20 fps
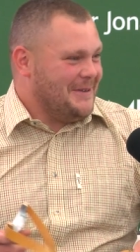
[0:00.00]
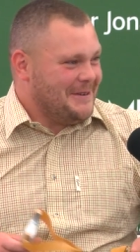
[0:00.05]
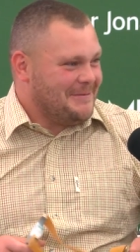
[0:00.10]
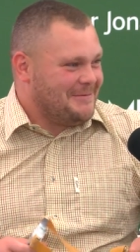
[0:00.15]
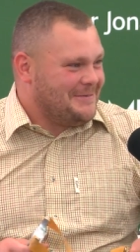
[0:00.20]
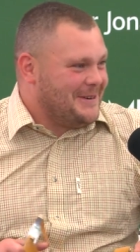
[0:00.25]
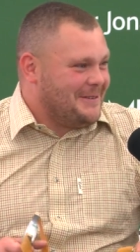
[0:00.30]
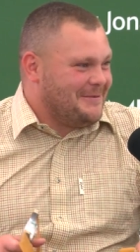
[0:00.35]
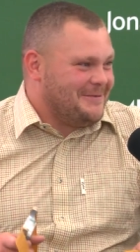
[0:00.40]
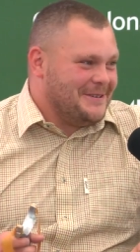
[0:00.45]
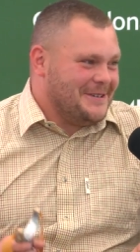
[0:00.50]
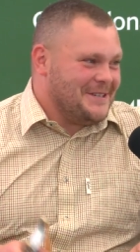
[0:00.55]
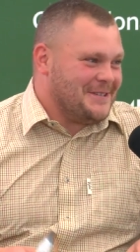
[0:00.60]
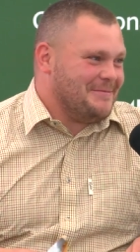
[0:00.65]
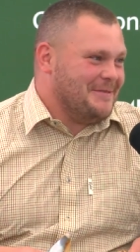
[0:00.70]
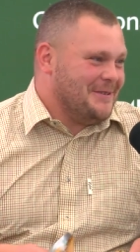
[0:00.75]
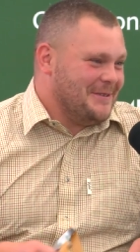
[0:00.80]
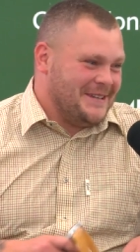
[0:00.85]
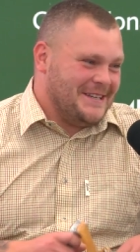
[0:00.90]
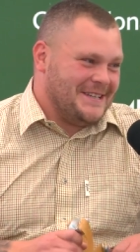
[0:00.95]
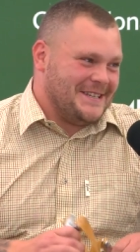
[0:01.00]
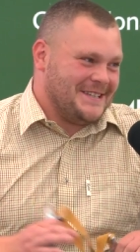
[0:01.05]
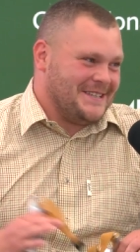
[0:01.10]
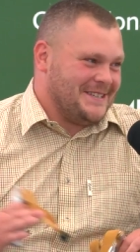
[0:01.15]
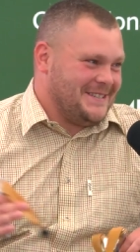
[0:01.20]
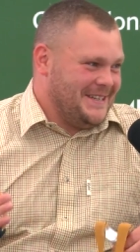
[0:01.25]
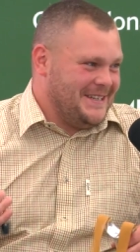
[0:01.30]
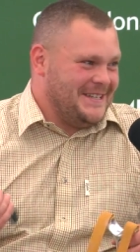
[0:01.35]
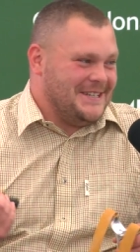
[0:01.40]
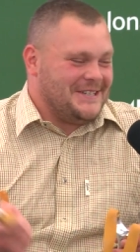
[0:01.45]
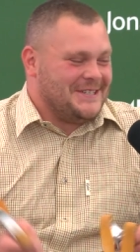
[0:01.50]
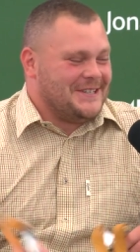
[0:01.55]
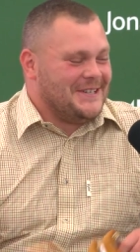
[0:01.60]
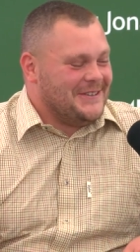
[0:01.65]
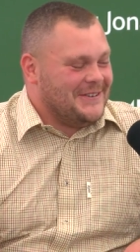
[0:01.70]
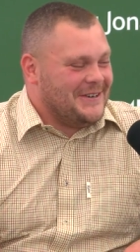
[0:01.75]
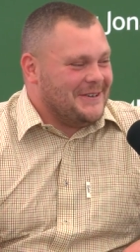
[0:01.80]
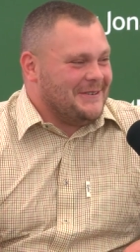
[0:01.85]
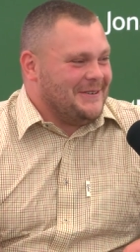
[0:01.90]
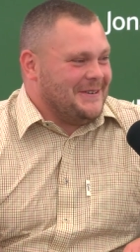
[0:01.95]
my preference, but it's each to
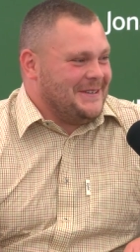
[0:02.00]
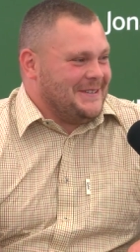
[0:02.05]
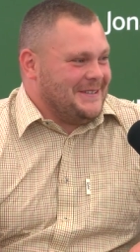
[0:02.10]
their own.